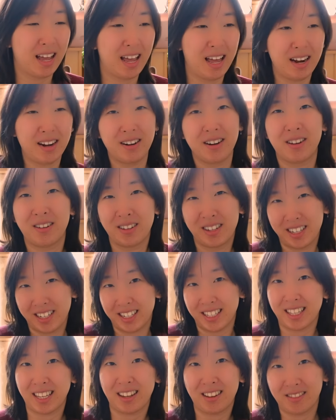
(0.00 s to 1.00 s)
I don't know, it's
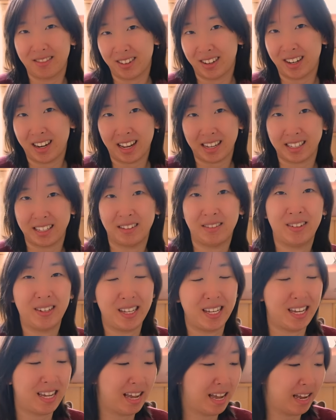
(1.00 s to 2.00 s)
just like a fun
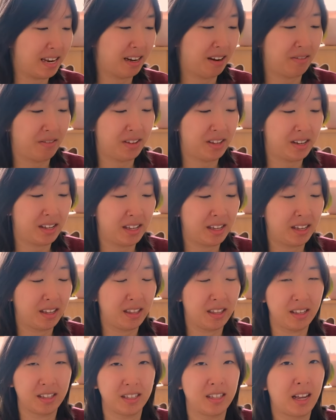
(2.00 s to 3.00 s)
activity and I feel like
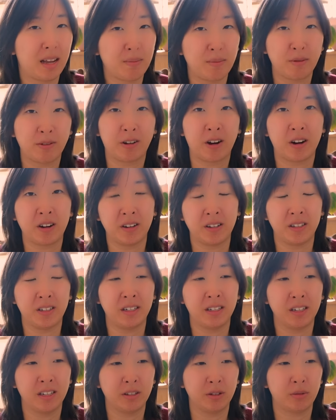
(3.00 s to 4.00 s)
this type of
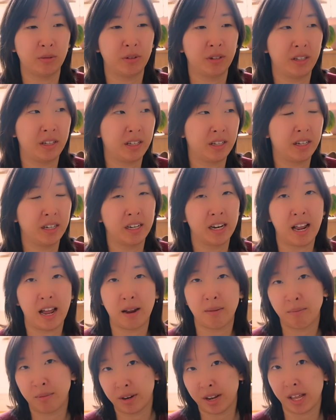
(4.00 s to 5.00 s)
garland is really good
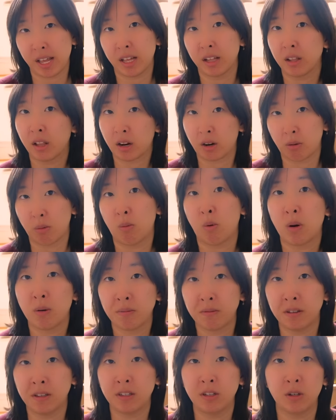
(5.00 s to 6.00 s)
at bringing a lot of
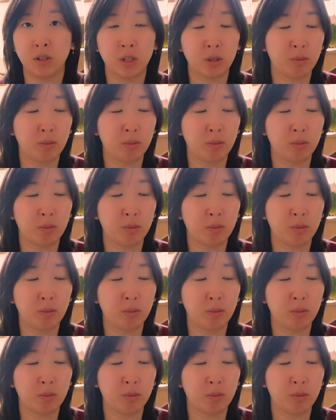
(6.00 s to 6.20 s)
warmth into a